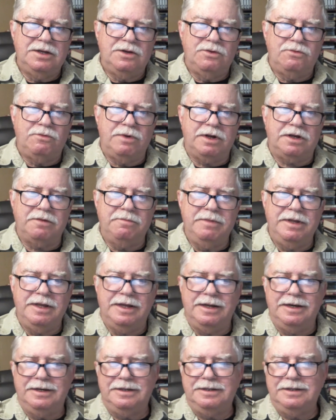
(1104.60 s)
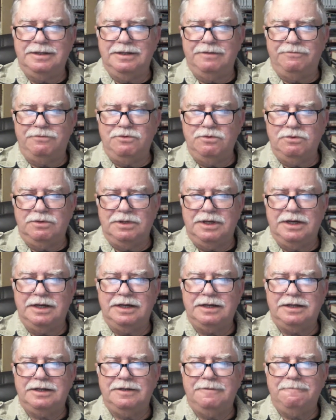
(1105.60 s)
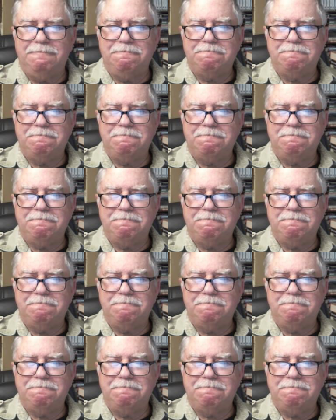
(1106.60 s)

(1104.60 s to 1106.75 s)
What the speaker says: Recommend, if you like